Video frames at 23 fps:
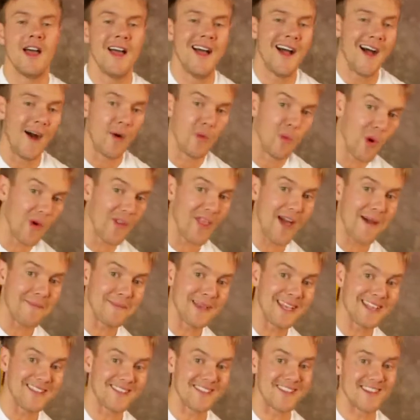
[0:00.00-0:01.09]
And what that
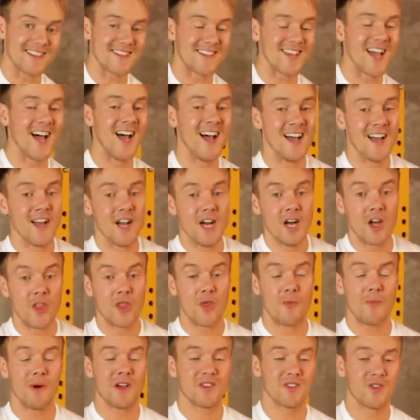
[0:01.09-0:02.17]
means is the
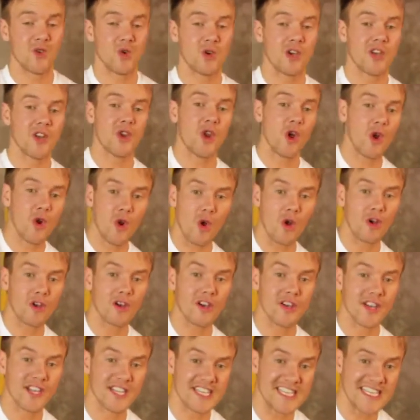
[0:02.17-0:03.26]
muscle can no longer
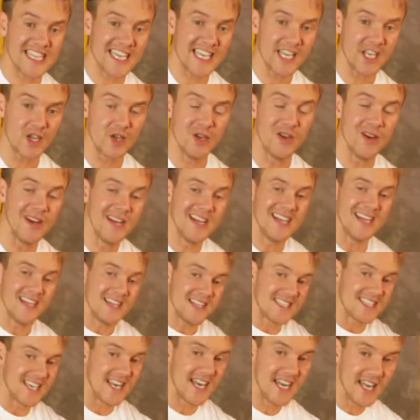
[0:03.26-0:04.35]
continue
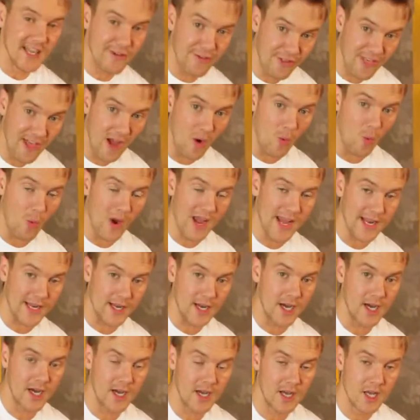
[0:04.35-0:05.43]
to lift that weight
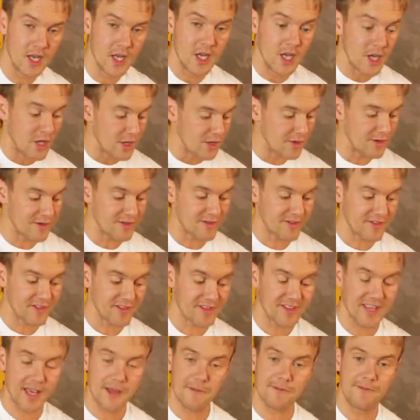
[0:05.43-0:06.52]
using the
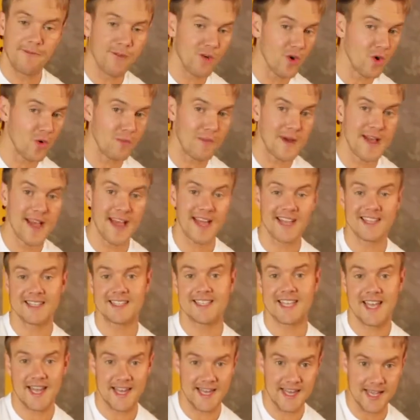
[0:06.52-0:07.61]
same form and
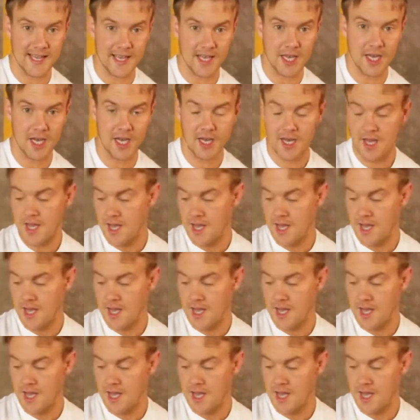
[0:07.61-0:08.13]
technique.